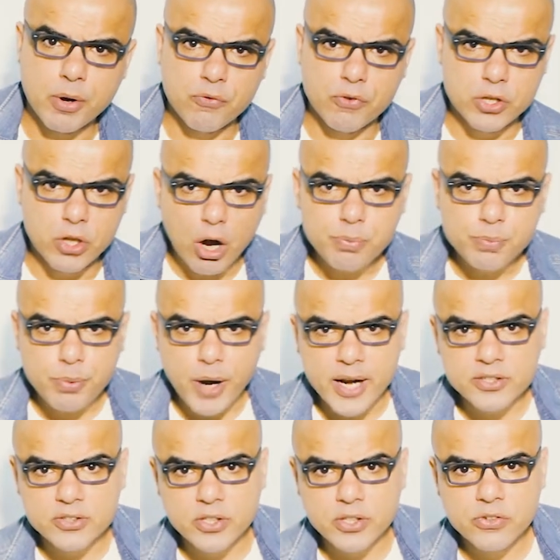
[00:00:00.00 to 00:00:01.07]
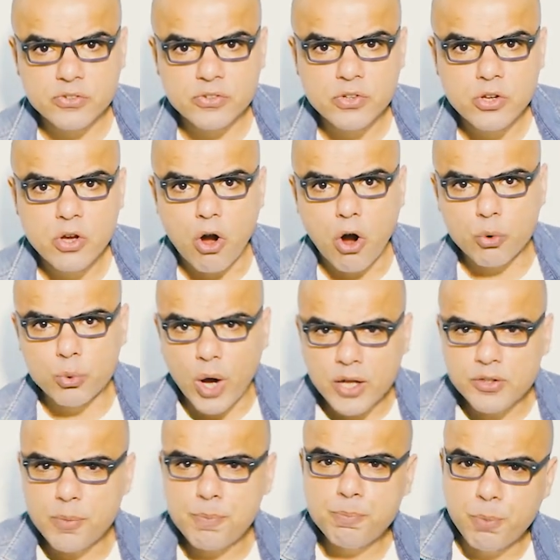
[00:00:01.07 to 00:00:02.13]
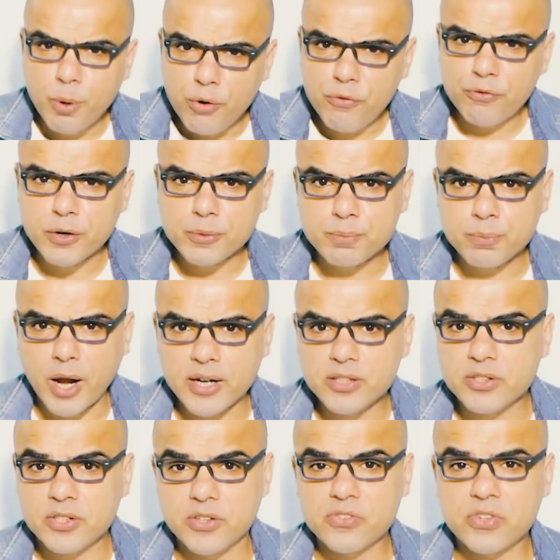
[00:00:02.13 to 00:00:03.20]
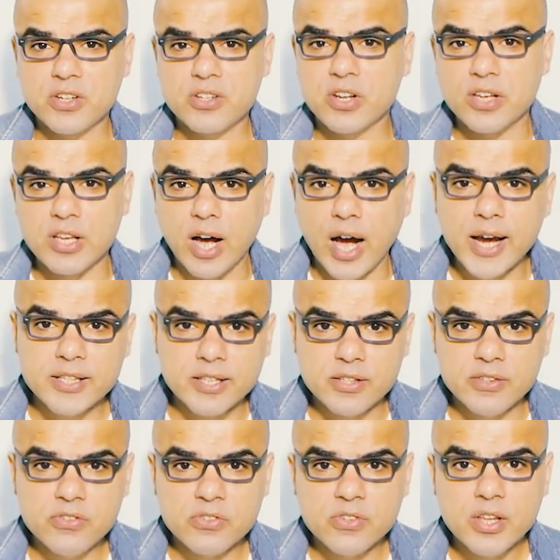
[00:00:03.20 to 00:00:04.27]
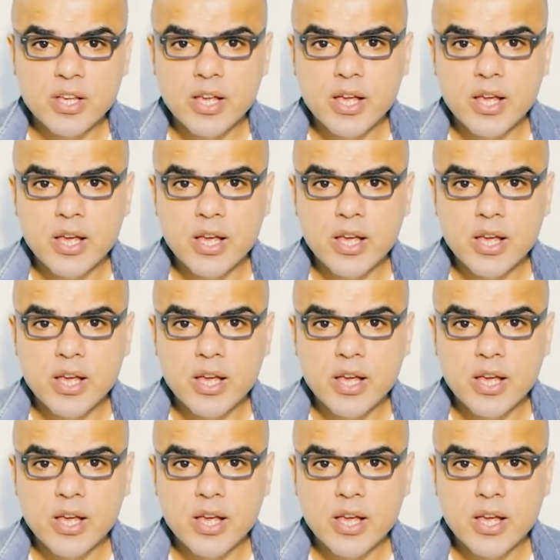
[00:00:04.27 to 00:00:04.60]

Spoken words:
but without practice, or rather perfect practice under guidance,